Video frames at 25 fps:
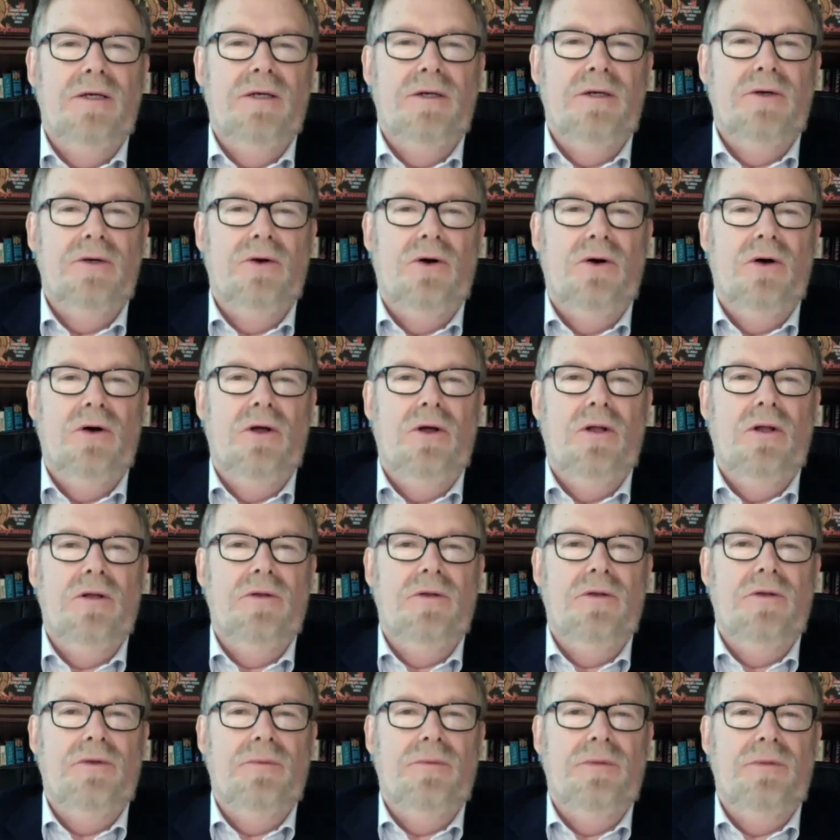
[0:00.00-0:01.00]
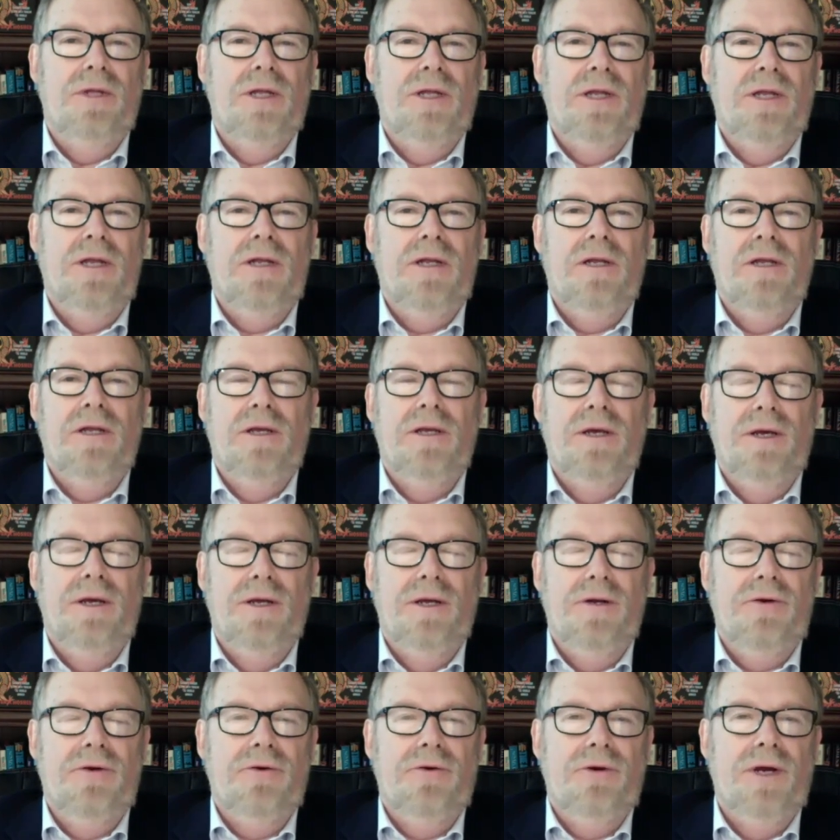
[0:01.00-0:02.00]
called The Politically
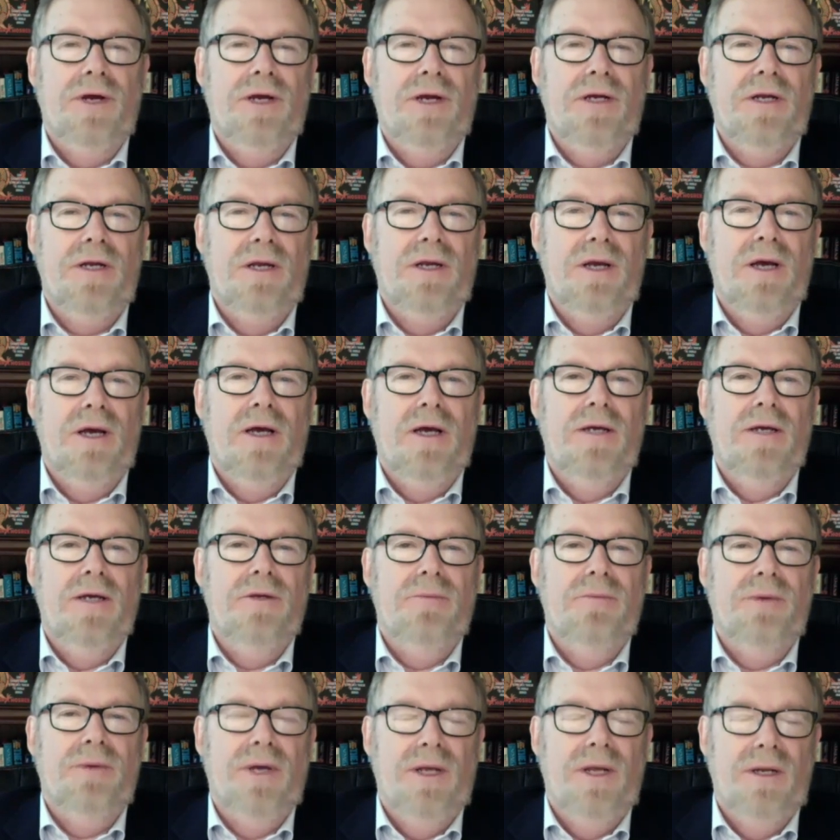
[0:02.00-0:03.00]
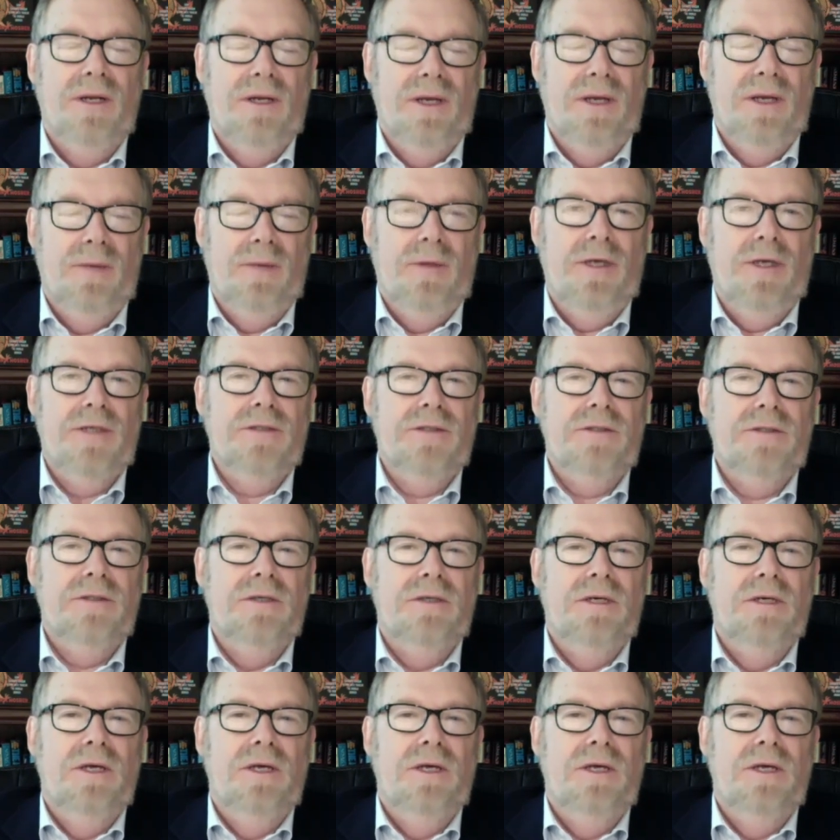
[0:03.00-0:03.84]
Incorrect Guide to Pandemics.